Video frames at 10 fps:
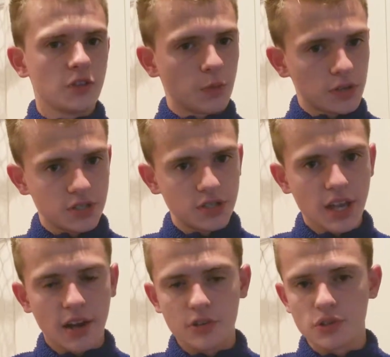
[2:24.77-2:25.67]
person's
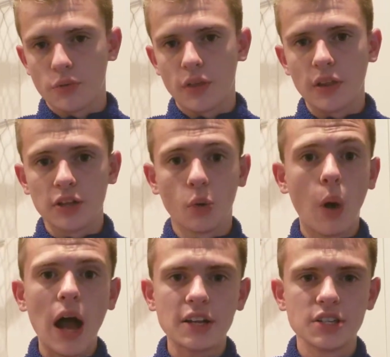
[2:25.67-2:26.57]
saying it or someone they like to
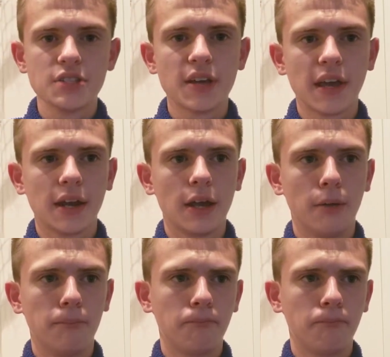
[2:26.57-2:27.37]
watch is saying it.